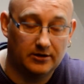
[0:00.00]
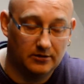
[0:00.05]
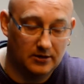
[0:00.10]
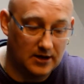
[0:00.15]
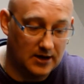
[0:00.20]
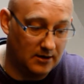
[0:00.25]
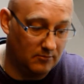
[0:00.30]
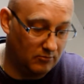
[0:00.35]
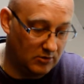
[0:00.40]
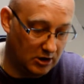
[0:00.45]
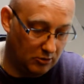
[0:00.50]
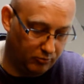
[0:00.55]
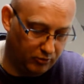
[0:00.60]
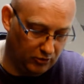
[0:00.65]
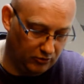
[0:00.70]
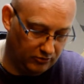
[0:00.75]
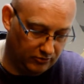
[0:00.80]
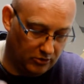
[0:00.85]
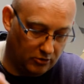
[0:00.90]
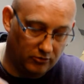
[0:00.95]
I'll
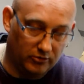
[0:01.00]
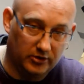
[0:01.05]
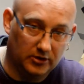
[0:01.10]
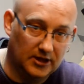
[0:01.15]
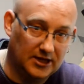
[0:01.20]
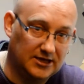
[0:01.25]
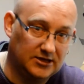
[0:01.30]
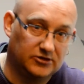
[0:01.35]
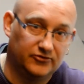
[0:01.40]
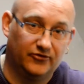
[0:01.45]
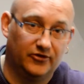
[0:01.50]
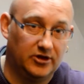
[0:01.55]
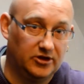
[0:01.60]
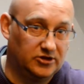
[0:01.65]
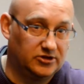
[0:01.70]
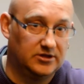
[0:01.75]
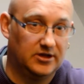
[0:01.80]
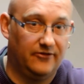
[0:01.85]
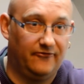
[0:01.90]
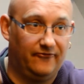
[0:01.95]
put all the links for this
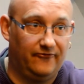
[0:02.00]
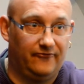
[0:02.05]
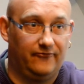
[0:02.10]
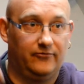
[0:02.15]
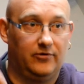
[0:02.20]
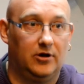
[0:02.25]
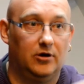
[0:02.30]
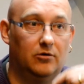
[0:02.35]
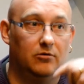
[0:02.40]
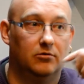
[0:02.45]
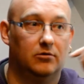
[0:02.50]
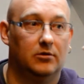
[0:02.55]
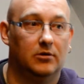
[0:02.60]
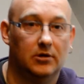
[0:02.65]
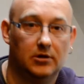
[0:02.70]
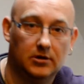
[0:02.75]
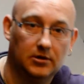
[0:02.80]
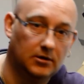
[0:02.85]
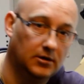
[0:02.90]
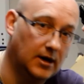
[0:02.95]
stuff, you know,
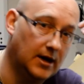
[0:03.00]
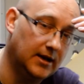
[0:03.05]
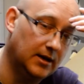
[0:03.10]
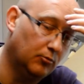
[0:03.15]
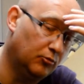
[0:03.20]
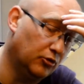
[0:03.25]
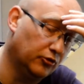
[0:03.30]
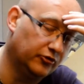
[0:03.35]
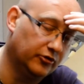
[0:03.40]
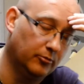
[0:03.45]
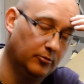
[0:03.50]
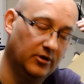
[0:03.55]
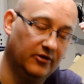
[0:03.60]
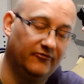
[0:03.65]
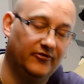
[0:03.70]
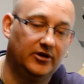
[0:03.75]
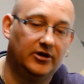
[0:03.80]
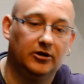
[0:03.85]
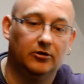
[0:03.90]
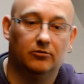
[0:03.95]
at the bottom of the
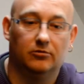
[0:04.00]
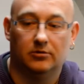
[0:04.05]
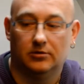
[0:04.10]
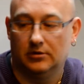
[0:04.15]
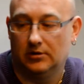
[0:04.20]
video.